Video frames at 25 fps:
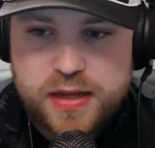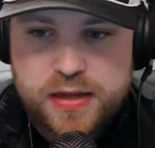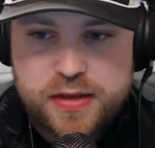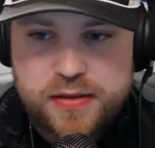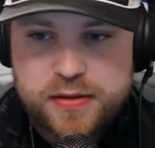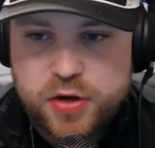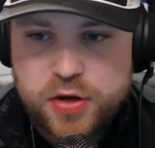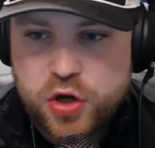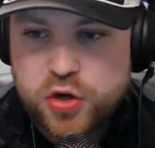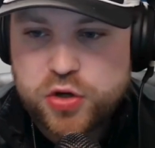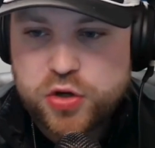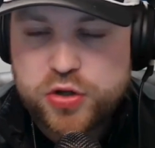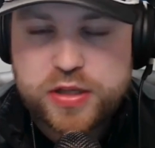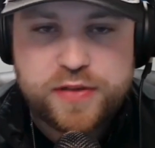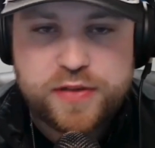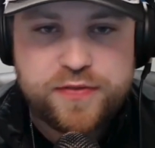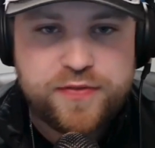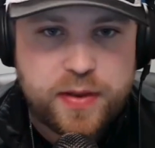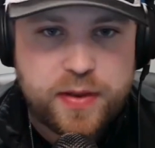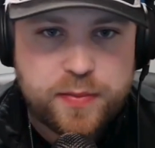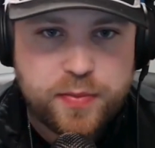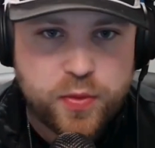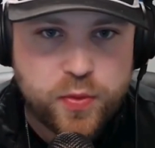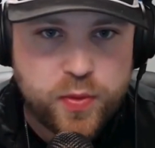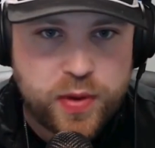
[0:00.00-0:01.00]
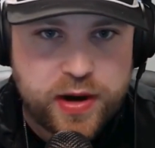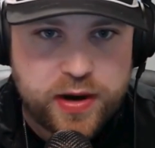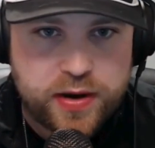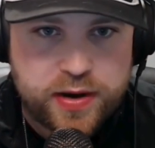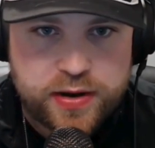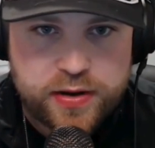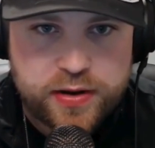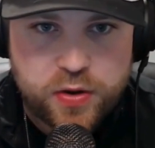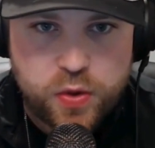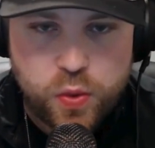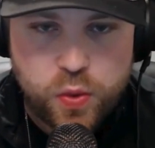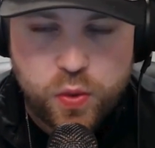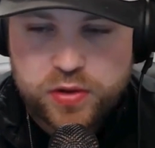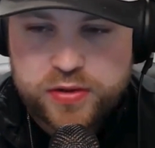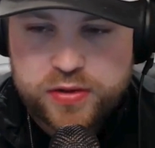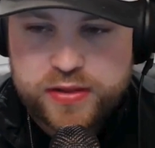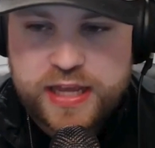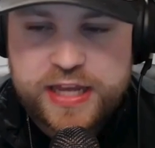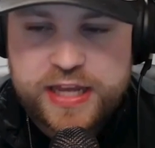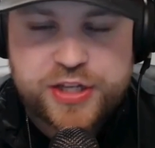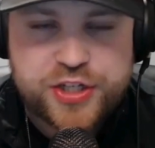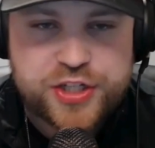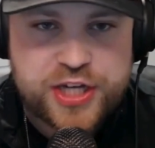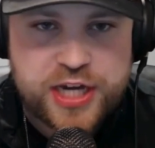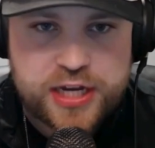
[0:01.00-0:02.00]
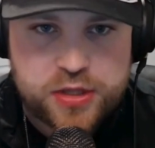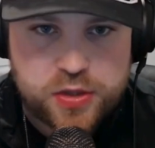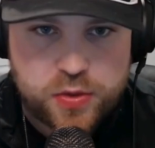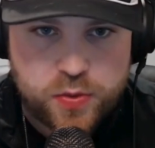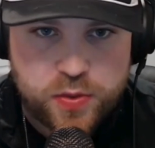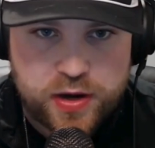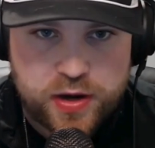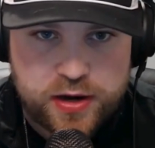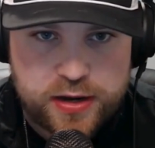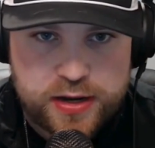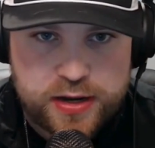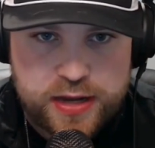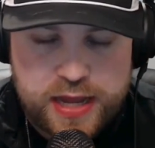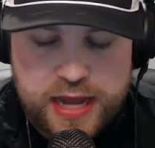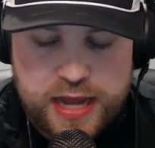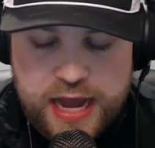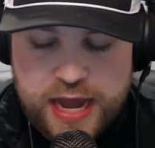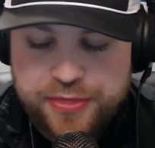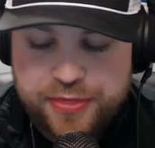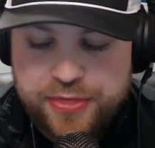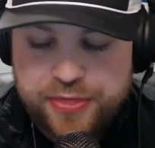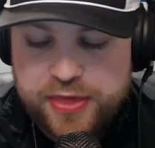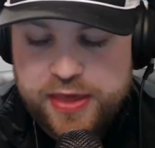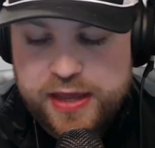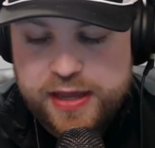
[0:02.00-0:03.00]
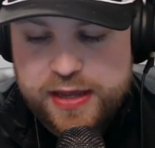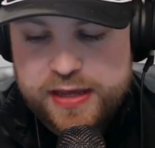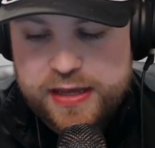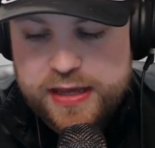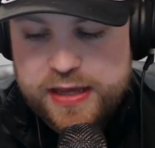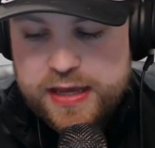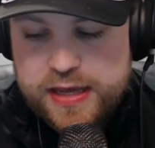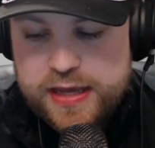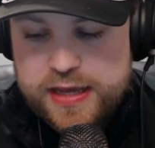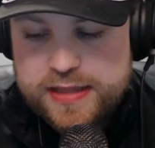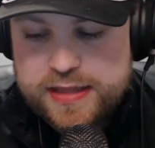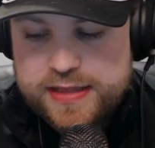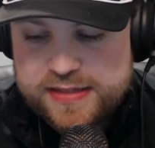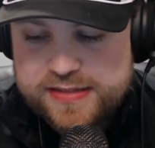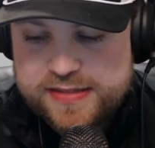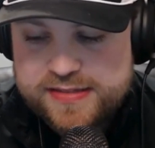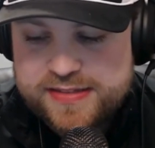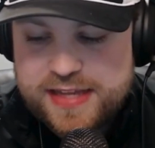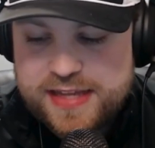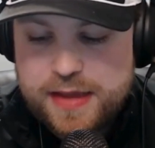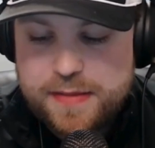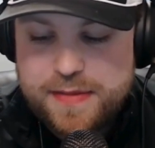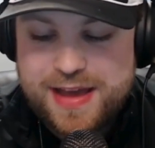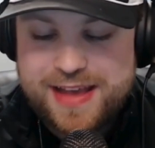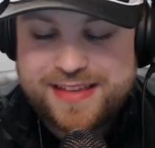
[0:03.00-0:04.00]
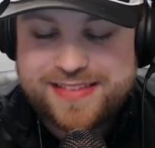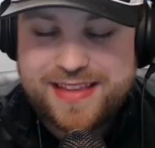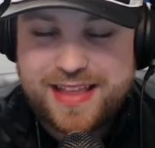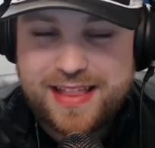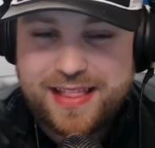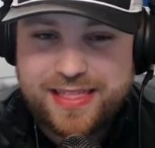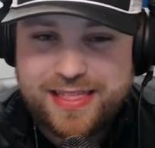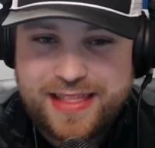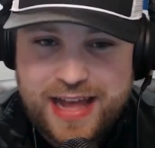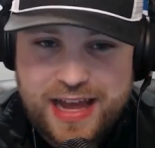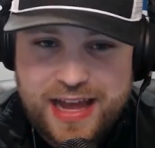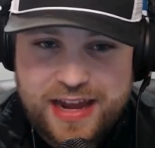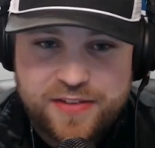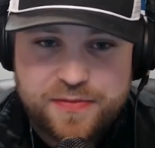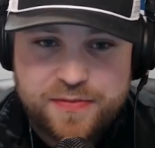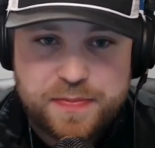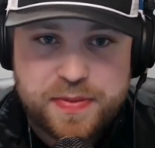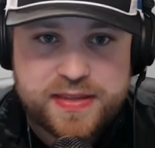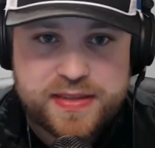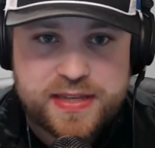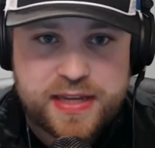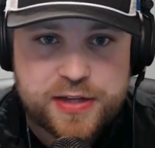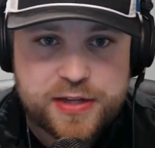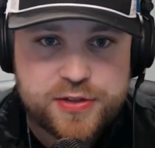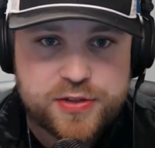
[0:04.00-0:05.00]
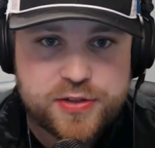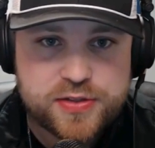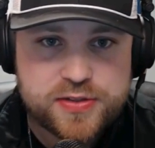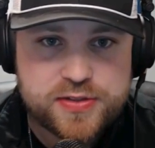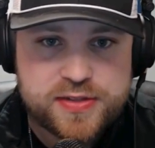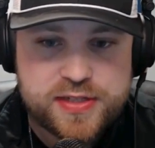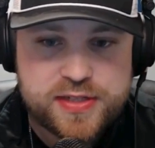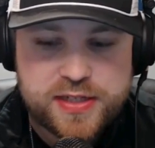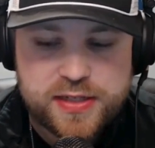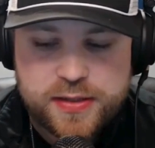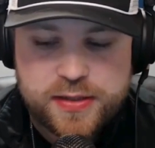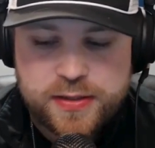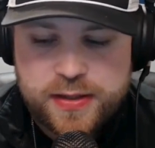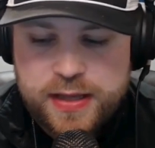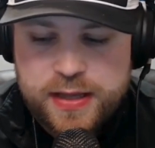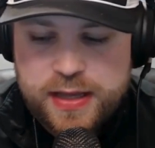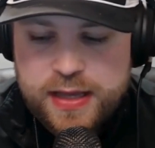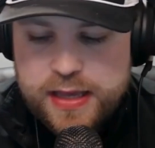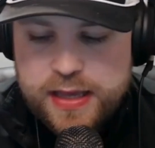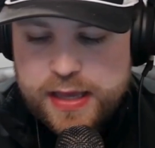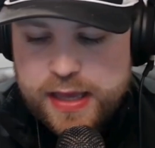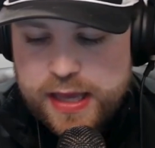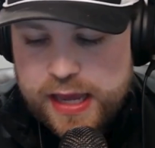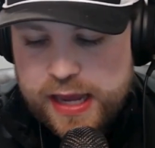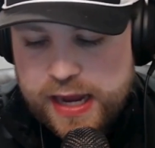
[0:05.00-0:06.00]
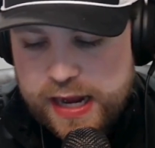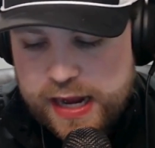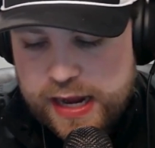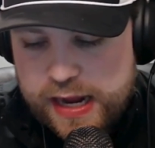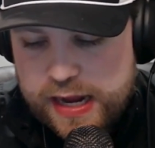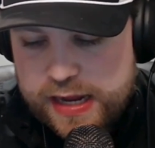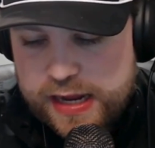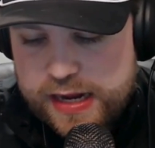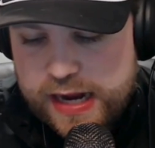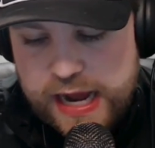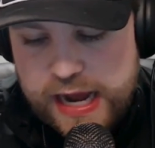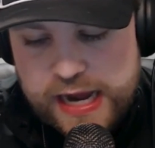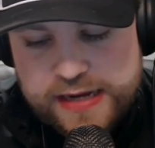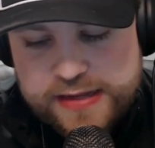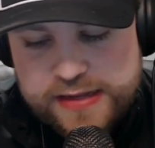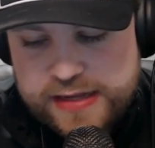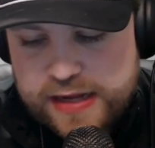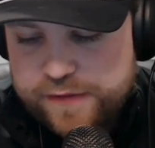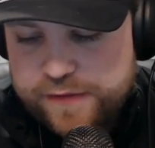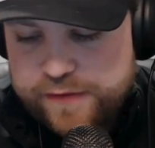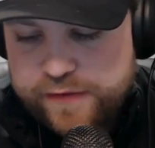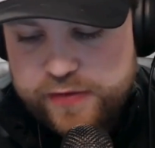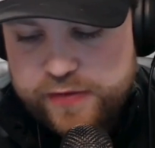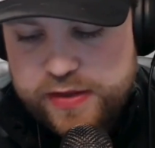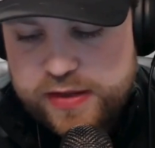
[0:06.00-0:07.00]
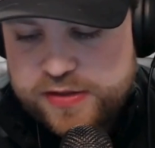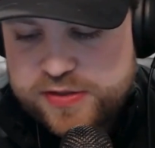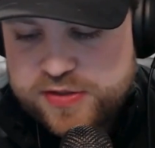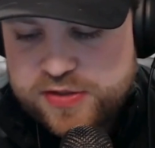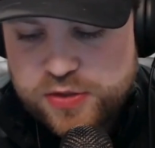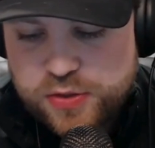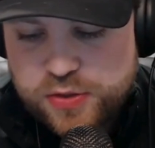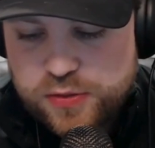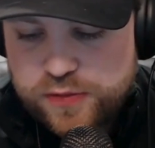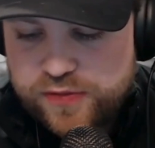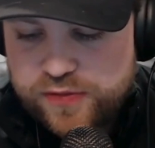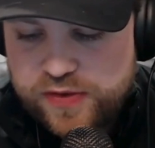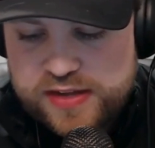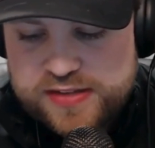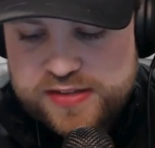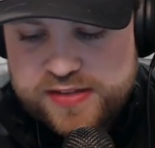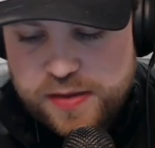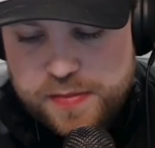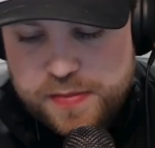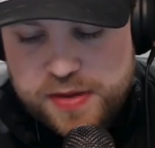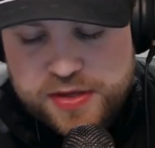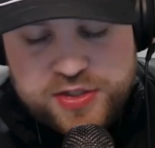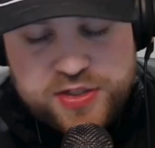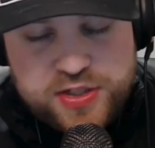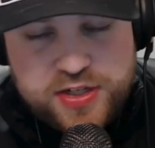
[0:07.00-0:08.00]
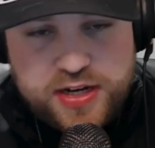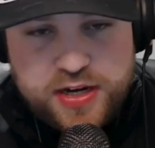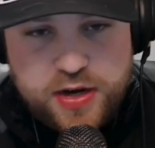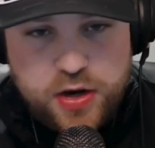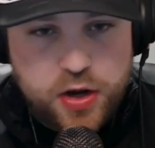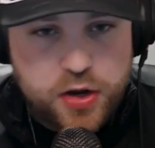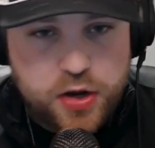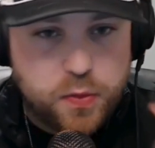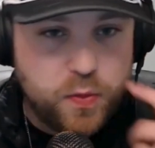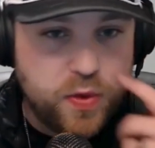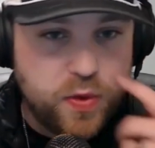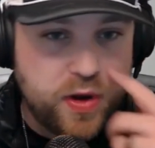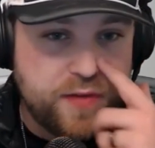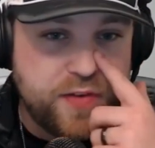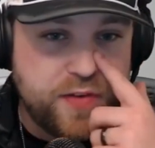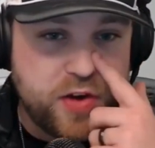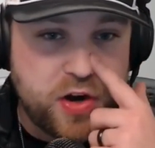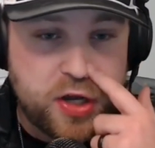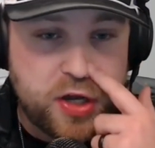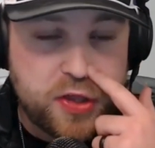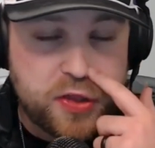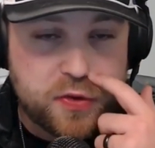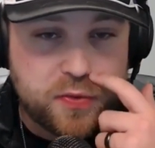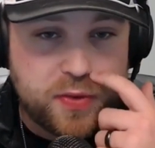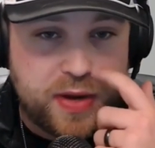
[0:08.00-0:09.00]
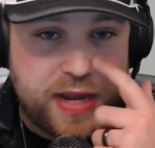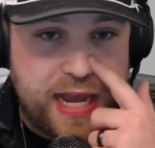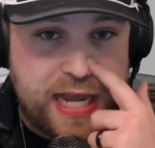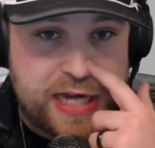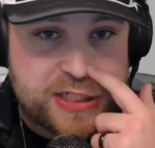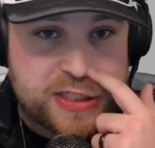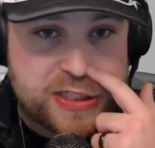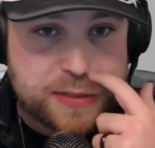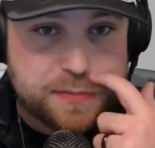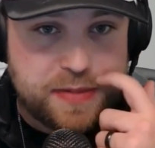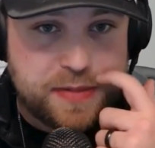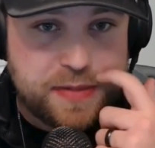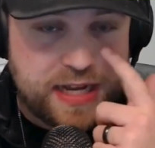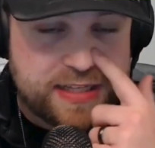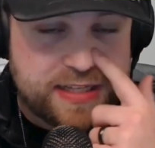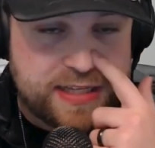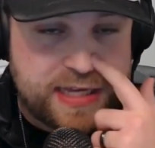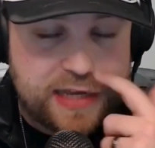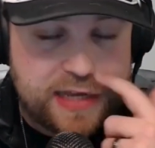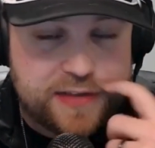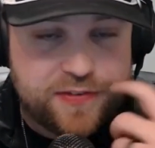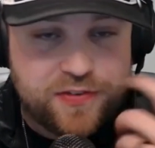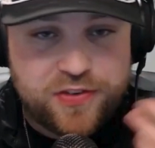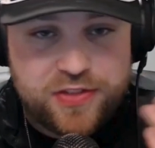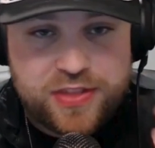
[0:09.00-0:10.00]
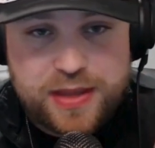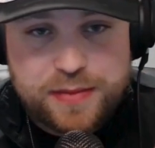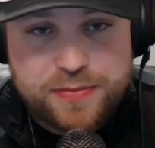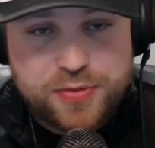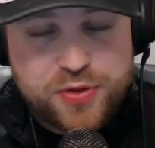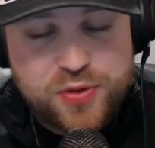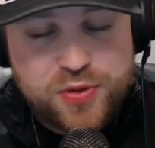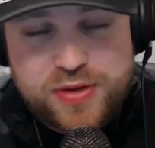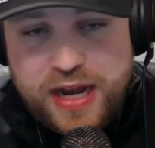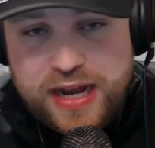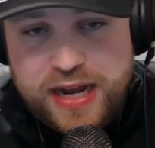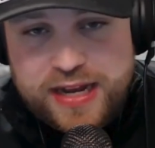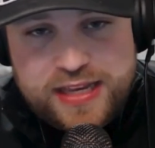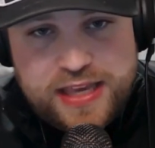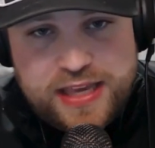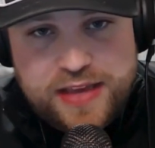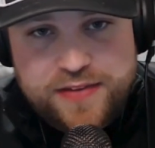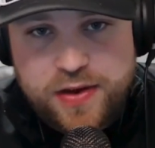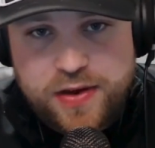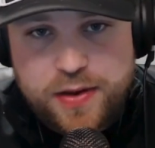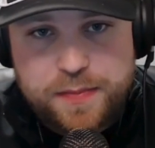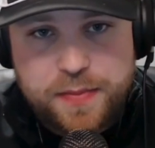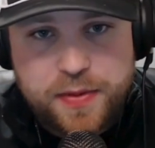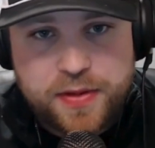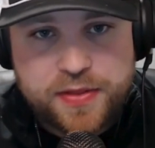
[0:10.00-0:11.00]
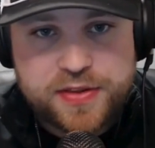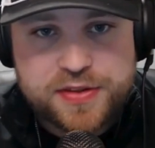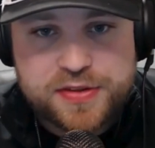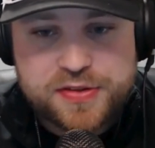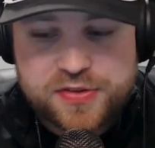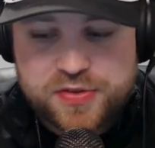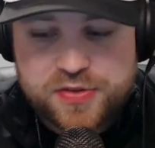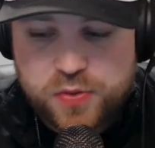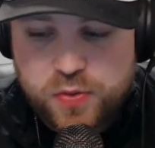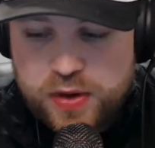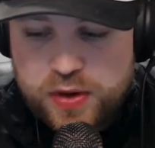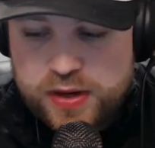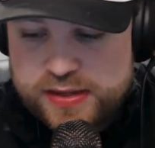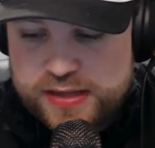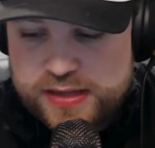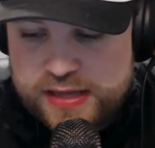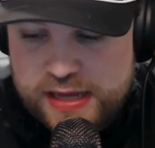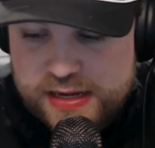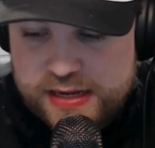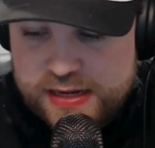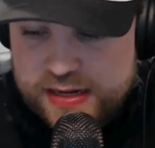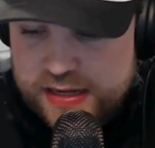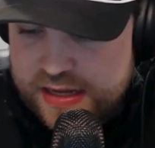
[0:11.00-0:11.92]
early February or late January. I think this team has a lot of potential still. And I definitely, SLU fans, I mentioned it on one of our other reaction podcasts for them, do not give up on this squad yet.